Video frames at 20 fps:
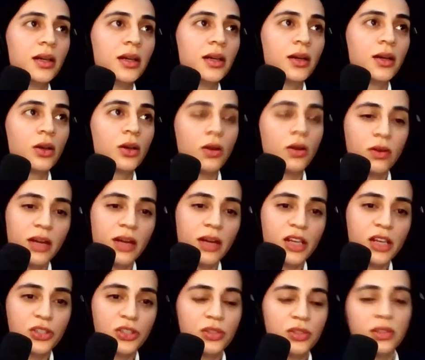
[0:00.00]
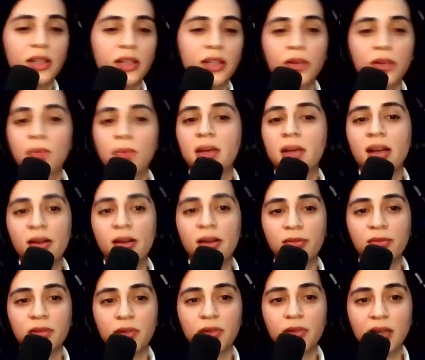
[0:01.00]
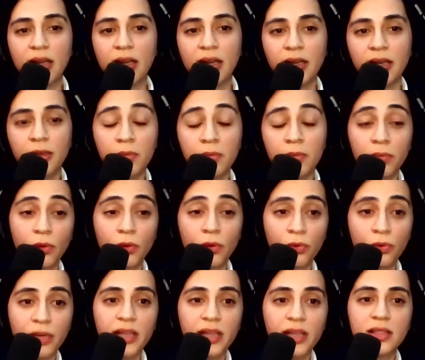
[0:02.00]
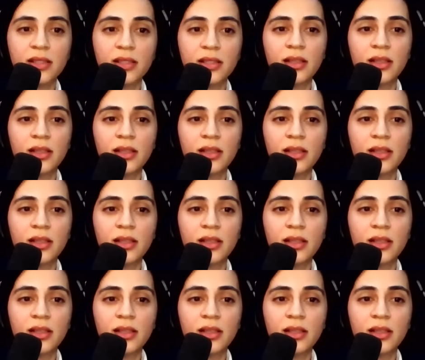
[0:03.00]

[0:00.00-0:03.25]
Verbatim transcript: connection that you want to have with your client, great.